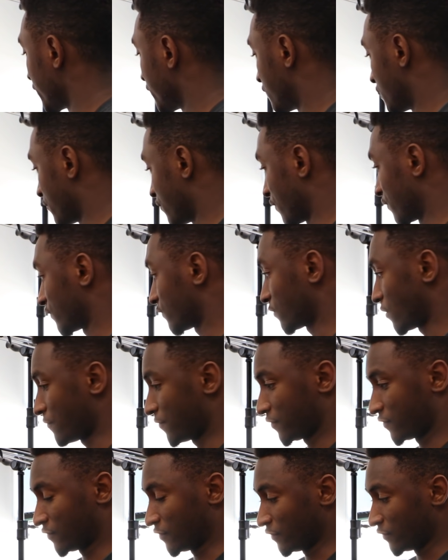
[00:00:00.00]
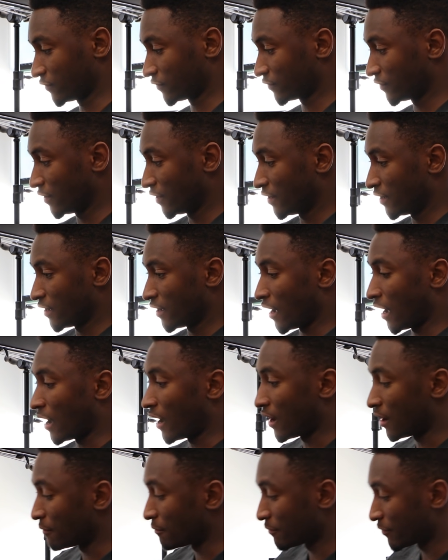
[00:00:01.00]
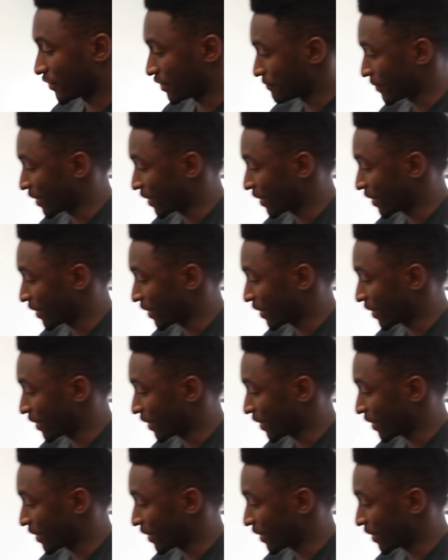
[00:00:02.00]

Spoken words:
these different surfaces They